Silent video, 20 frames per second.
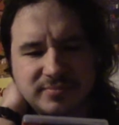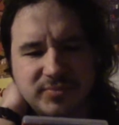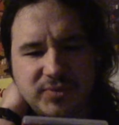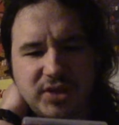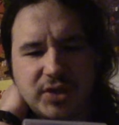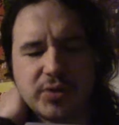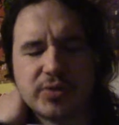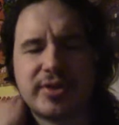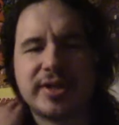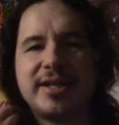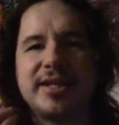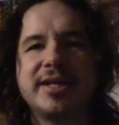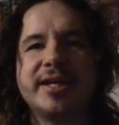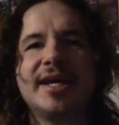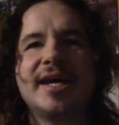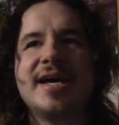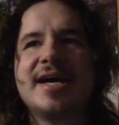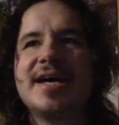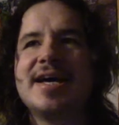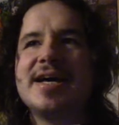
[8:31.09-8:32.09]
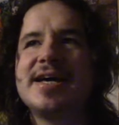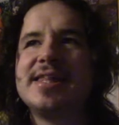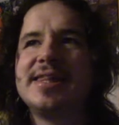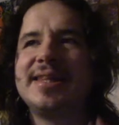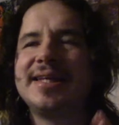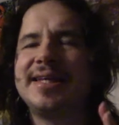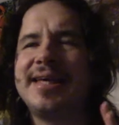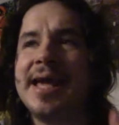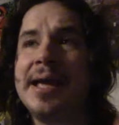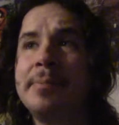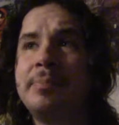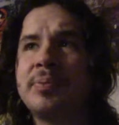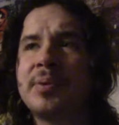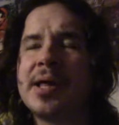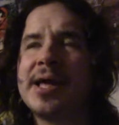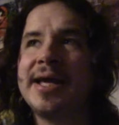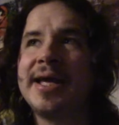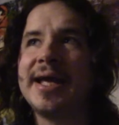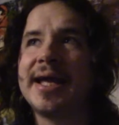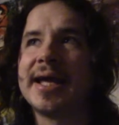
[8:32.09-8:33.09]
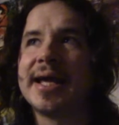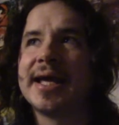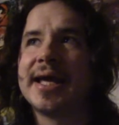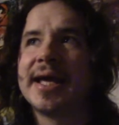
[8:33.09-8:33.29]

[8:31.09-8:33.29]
The gameplay,